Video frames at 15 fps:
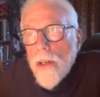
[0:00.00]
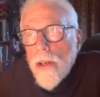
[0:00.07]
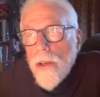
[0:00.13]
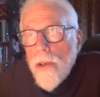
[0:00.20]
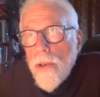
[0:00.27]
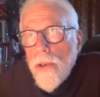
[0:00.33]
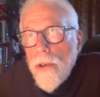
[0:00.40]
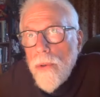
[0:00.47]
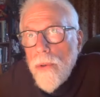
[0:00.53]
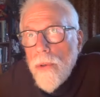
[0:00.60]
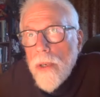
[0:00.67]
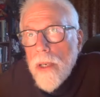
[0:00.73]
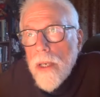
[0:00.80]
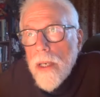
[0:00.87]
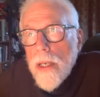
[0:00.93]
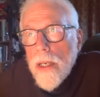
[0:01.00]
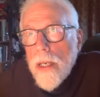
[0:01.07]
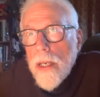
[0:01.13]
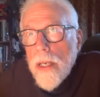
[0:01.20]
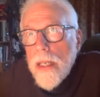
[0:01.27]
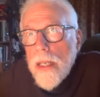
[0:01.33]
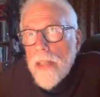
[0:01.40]
who
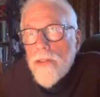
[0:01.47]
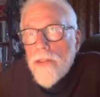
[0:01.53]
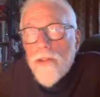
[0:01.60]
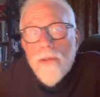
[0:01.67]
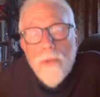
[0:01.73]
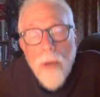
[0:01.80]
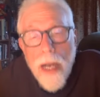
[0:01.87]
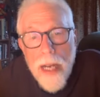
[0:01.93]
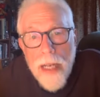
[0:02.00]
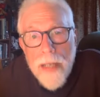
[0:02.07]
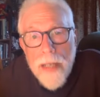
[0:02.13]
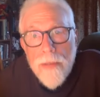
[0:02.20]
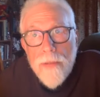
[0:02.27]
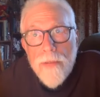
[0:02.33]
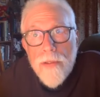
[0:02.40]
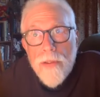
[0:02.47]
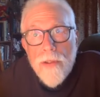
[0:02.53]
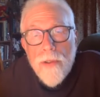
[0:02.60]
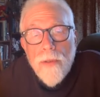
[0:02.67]
strives